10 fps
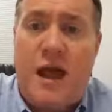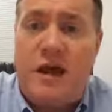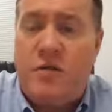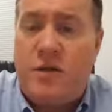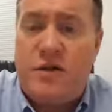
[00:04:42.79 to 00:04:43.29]

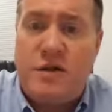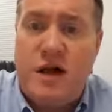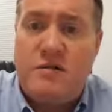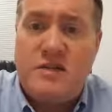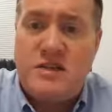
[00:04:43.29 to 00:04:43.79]
And when the
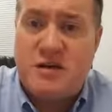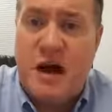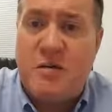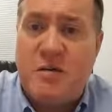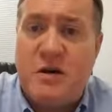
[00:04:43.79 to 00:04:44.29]
client was
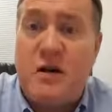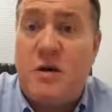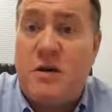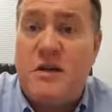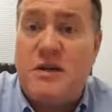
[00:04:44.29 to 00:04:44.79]
describing me
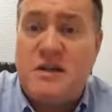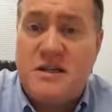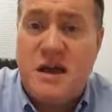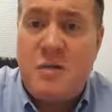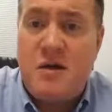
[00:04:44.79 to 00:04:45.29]
going to the
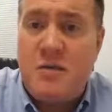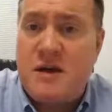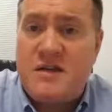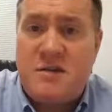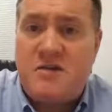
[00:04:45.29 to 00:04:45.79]
exam with him, I
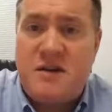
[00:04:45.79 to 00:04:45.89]
said,